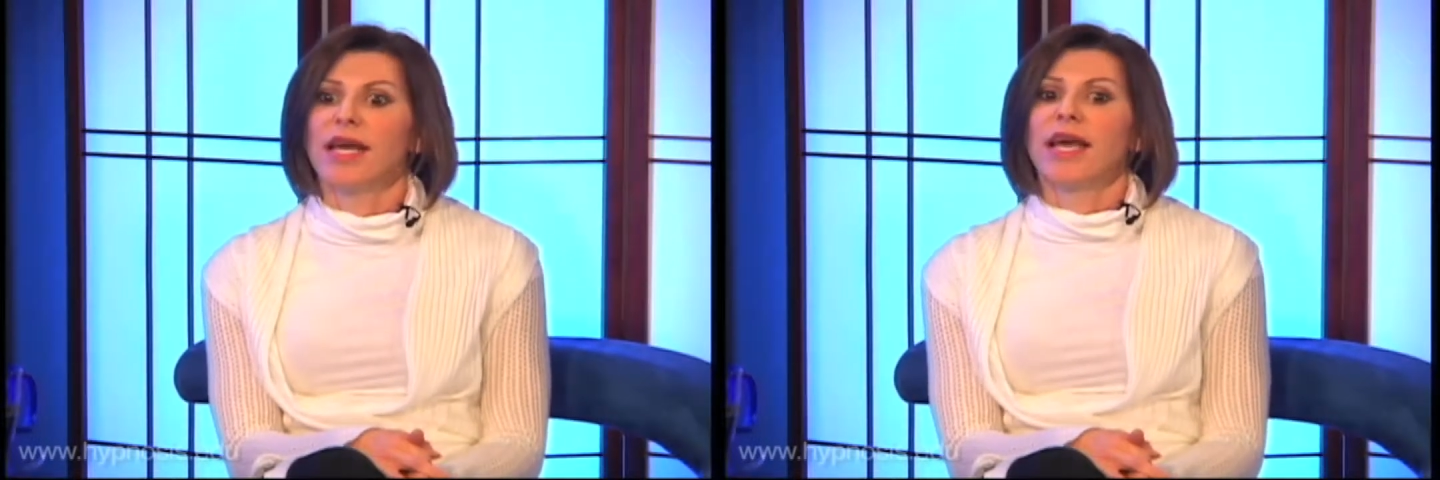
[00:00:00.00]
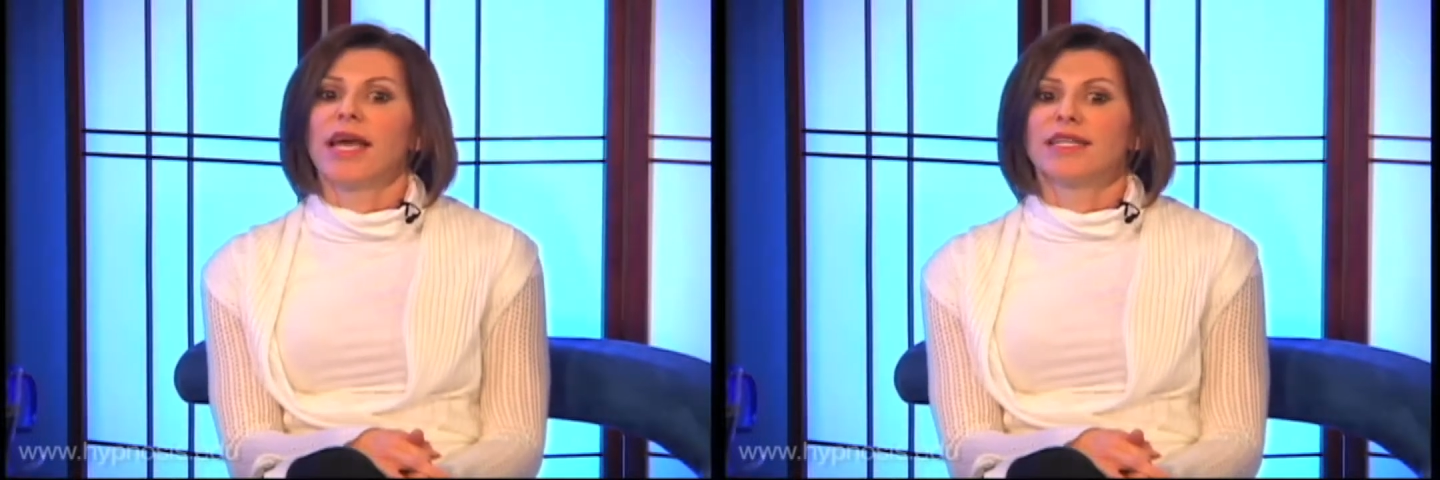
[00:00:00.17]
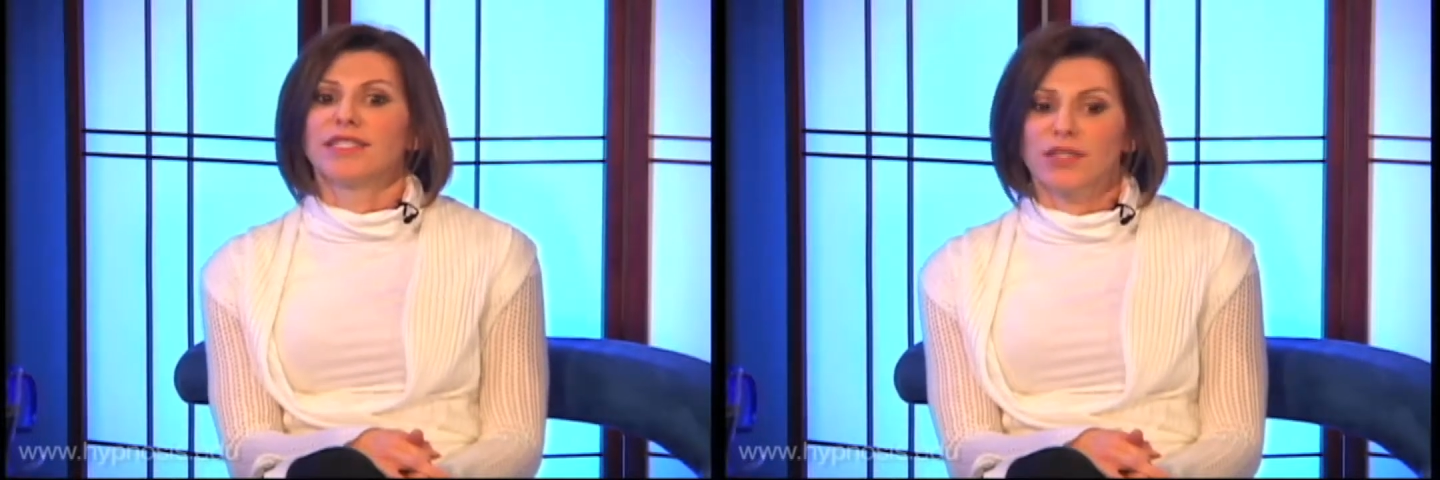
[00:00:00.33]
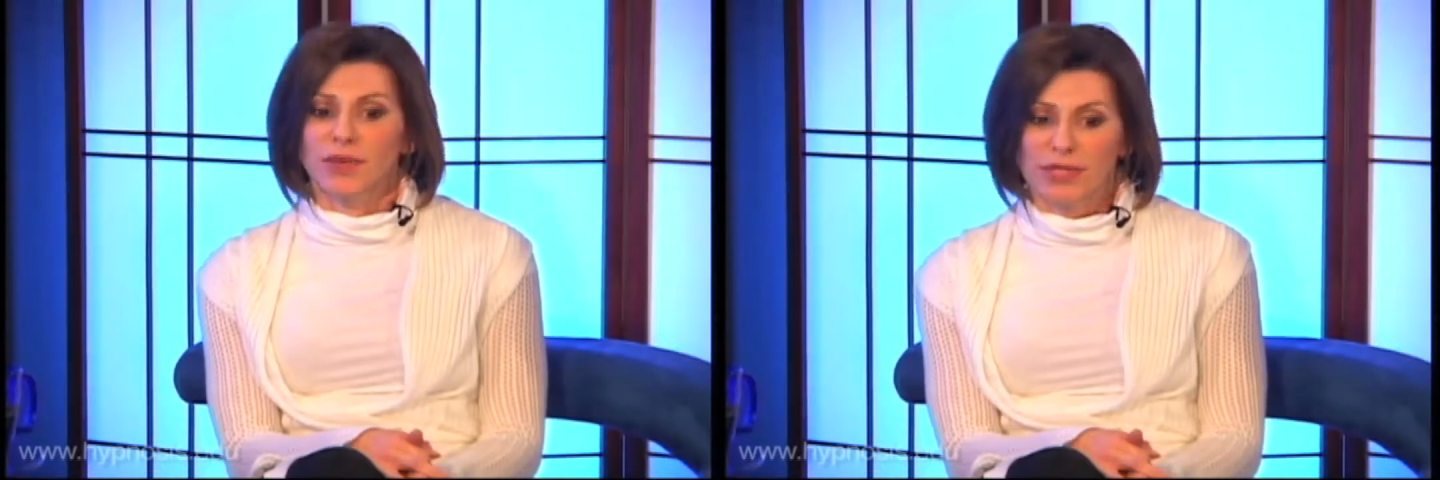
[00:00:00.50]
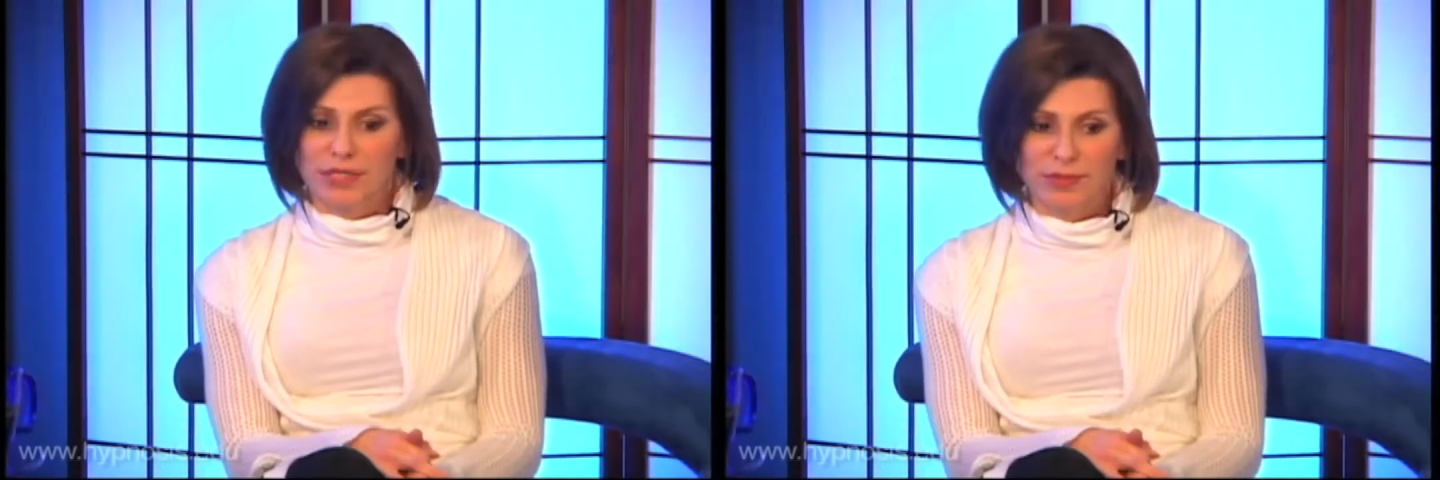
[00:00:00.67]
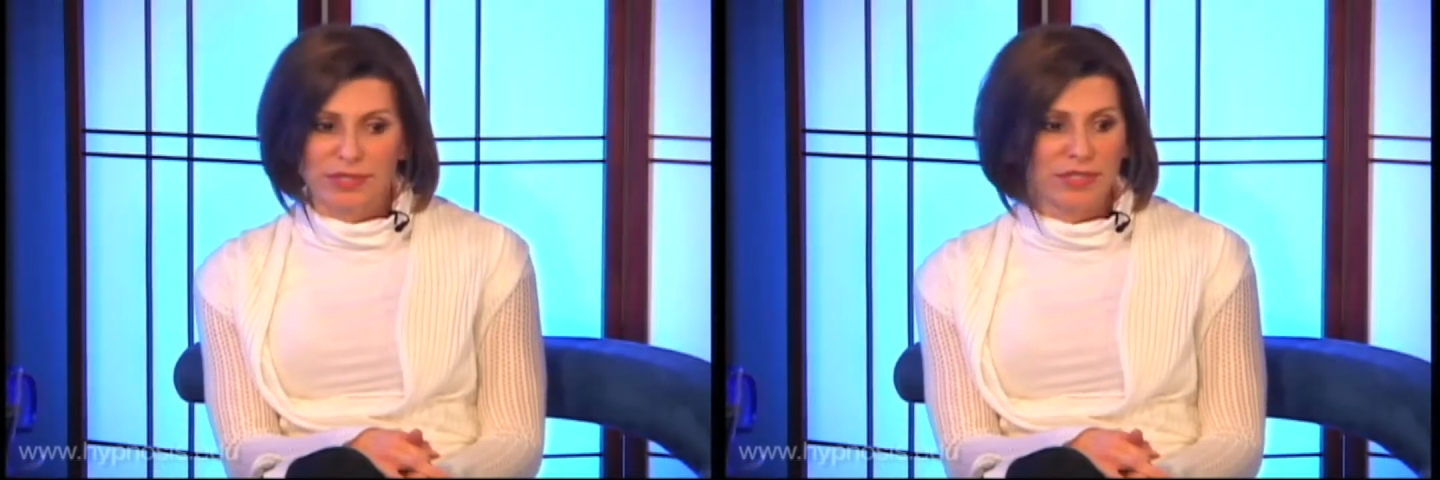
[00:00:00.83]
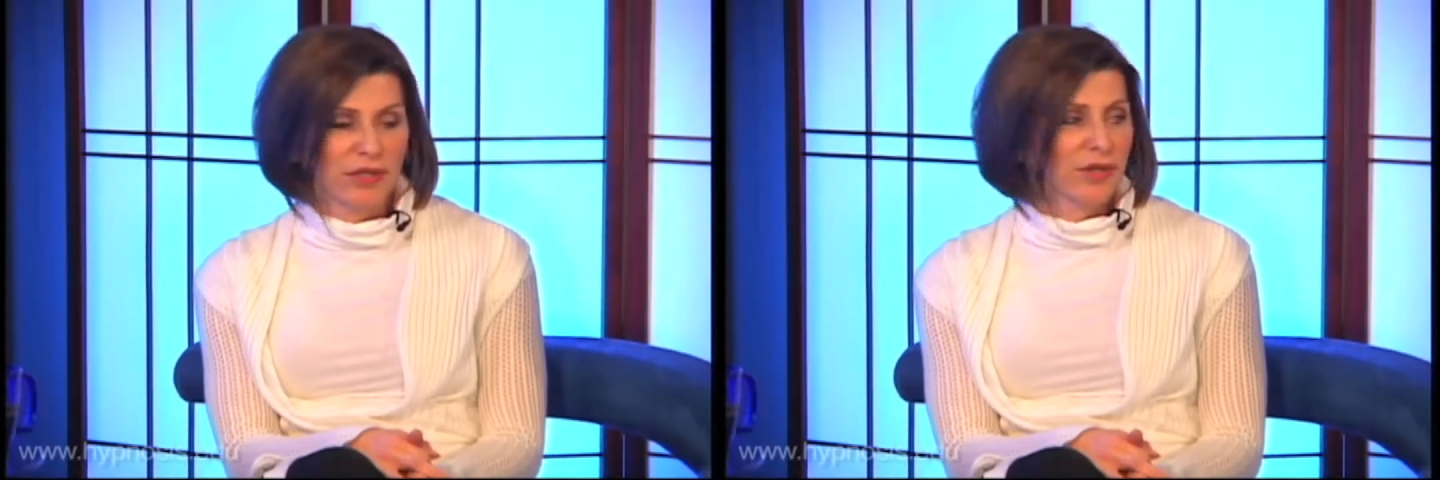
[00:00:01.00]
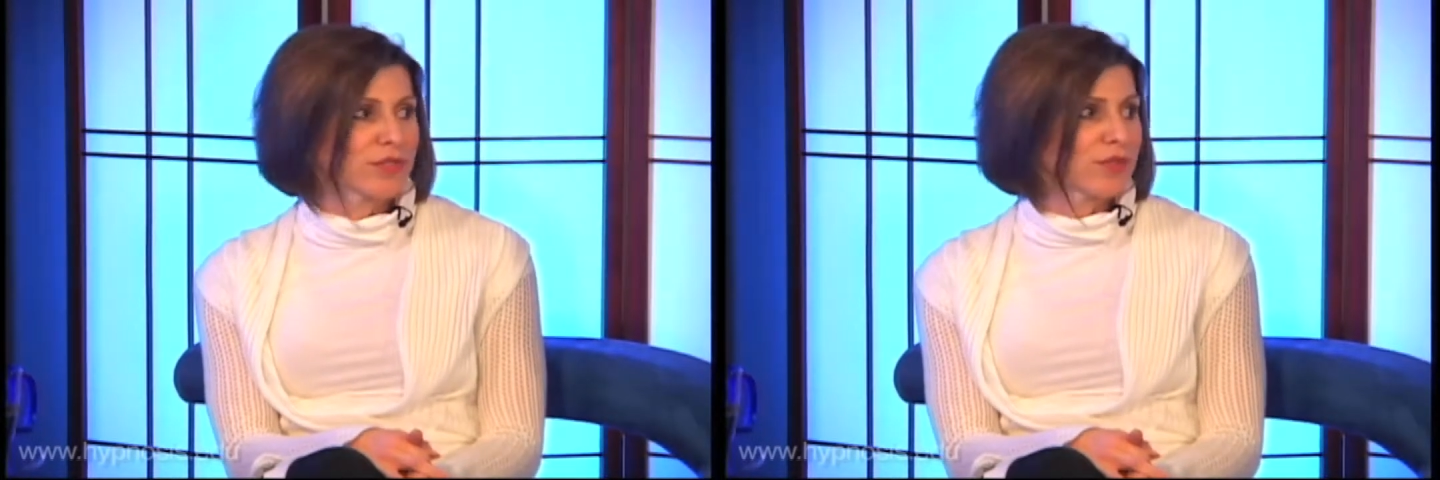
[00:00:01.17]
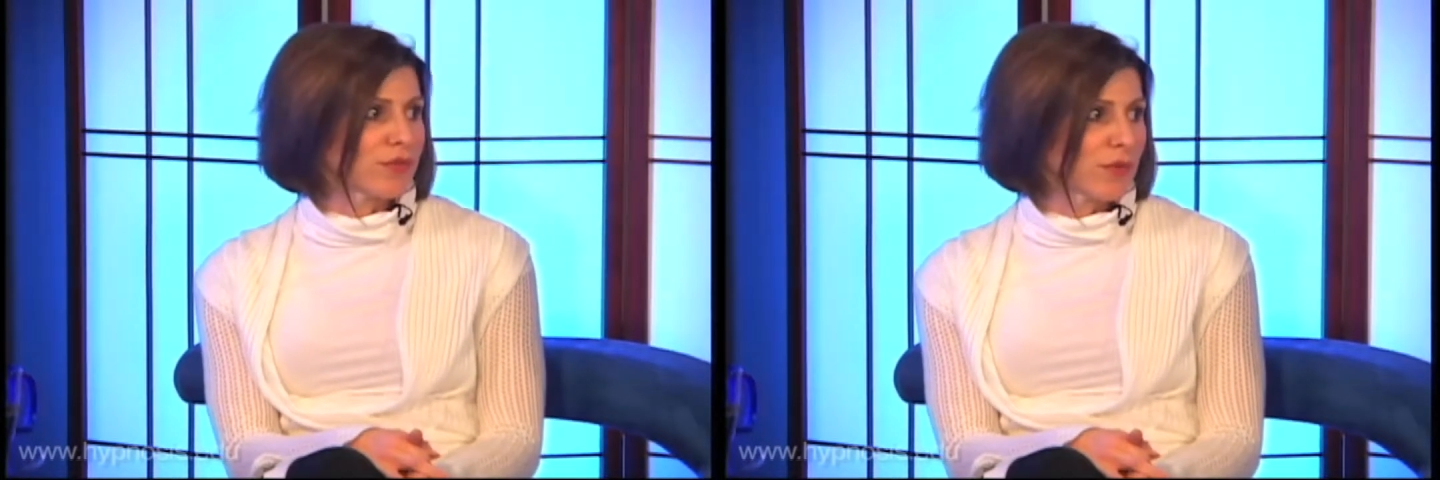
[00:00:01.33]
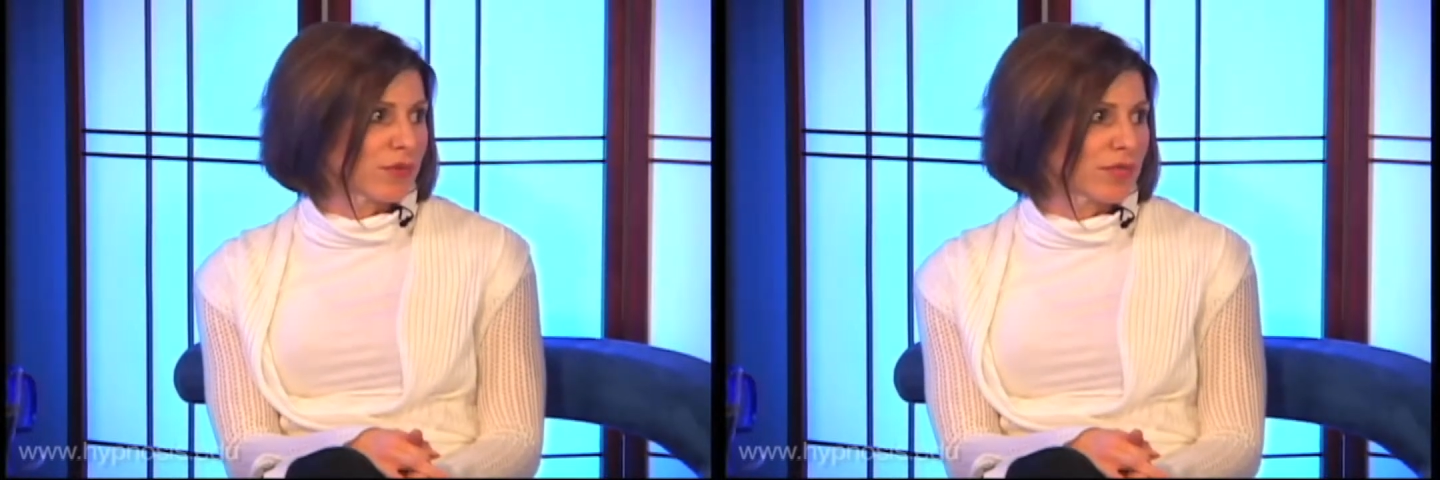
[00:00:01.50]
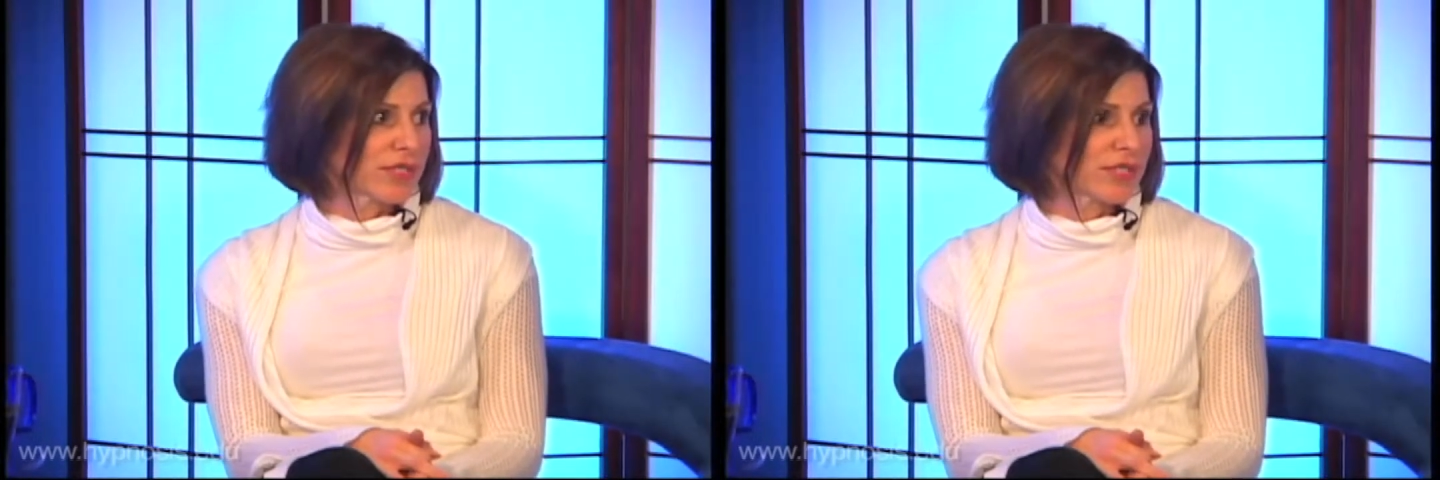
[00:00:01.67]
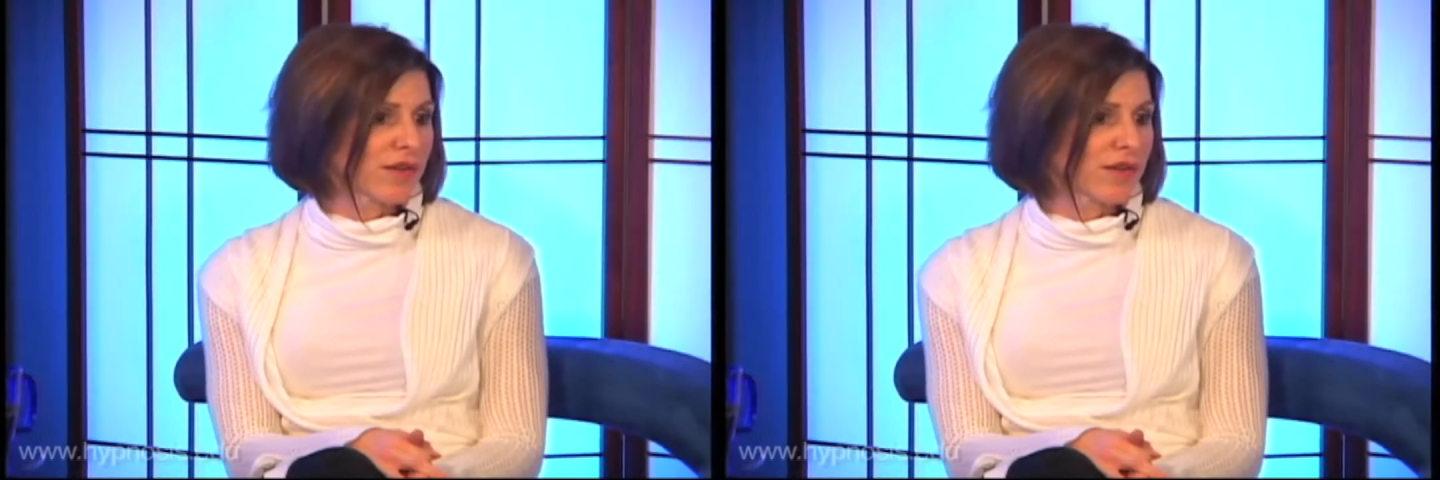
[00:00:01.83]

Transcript: And so as we started to focus